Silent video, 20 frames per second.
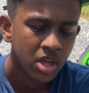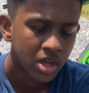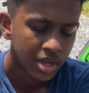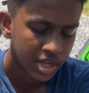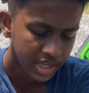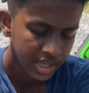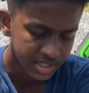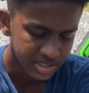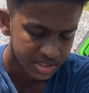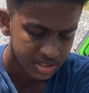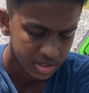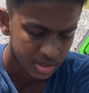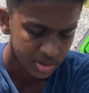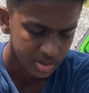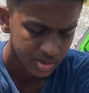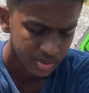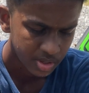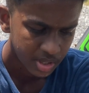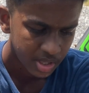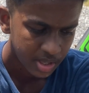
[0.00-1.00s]
Okay,
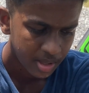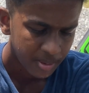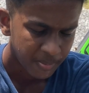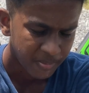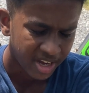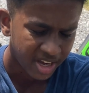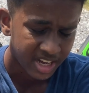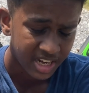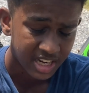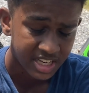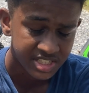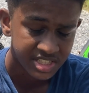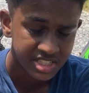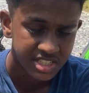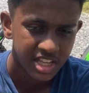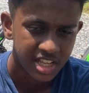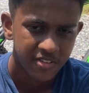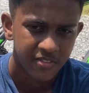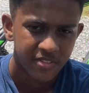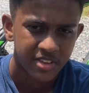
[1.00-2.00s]
so my last
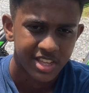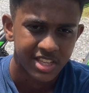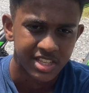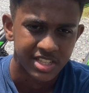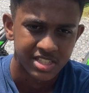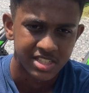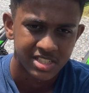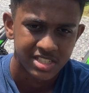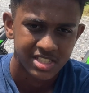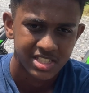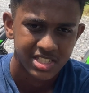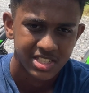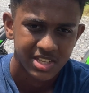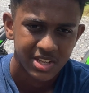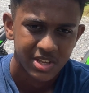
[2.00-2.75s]
tip is